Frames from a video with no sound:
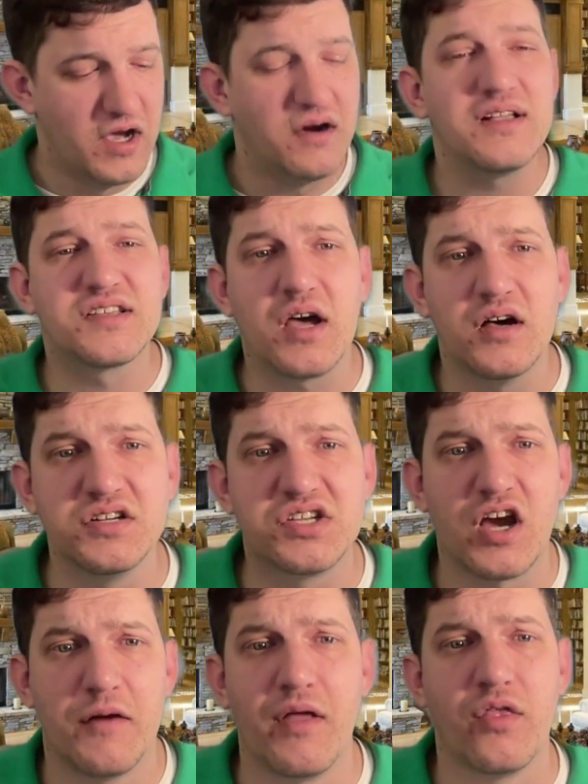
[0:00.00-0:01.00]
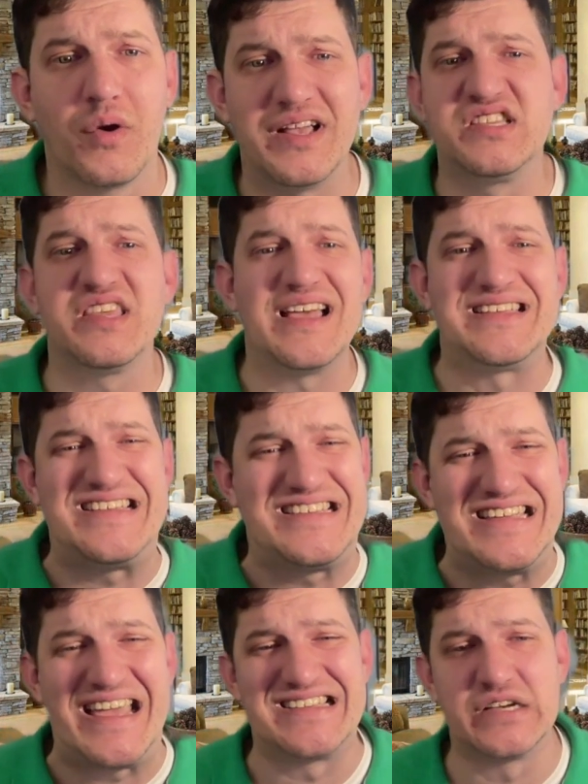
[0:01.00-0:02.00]
Let's talk about the rest of the
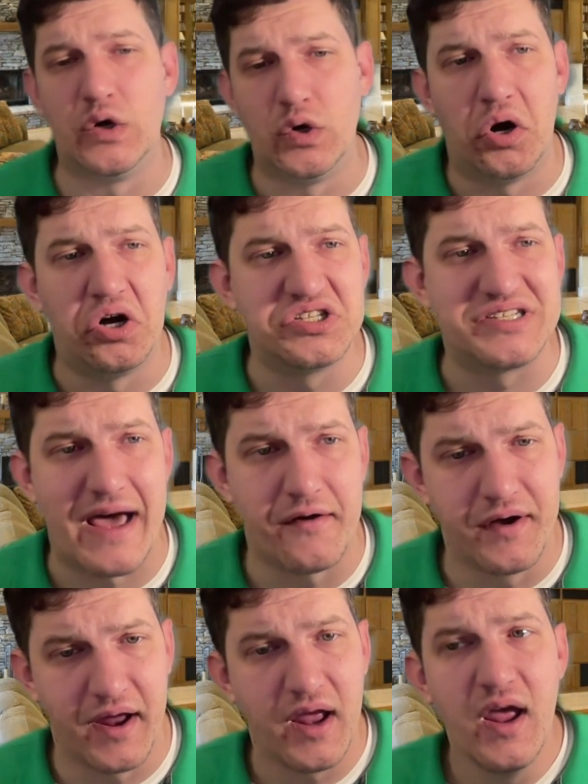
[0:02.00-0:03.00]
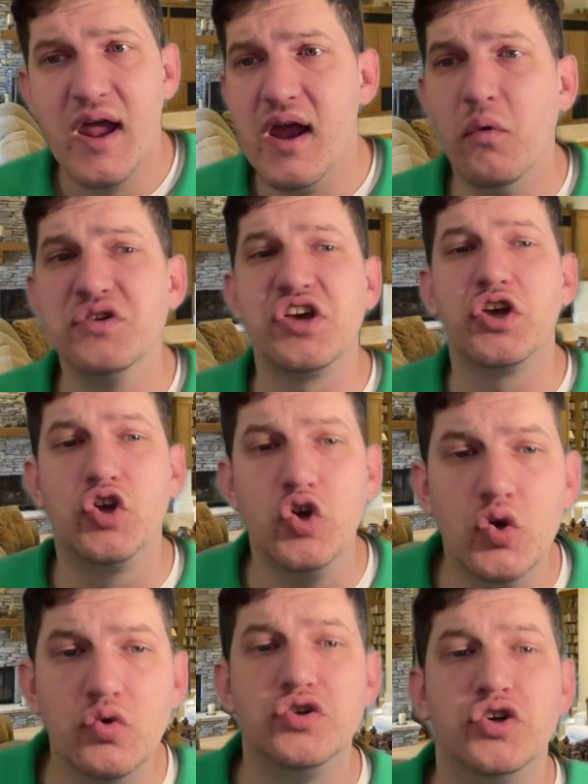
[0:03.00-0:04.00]
SEC as a whole on Saturday. It was a
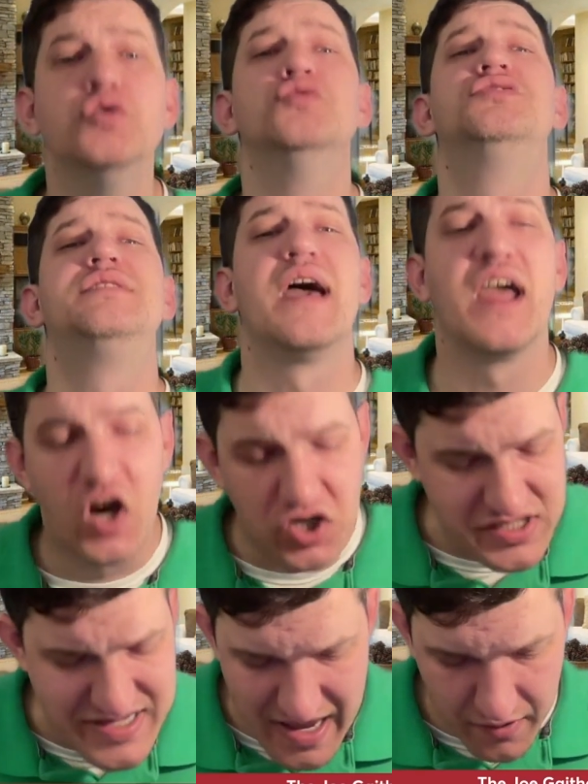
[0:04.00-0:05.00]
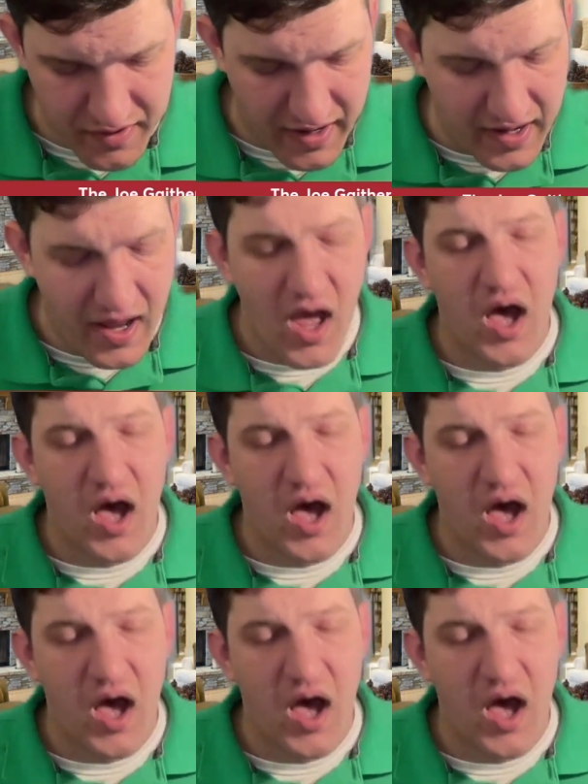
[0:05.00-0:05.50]
huge, huge day on Saturday.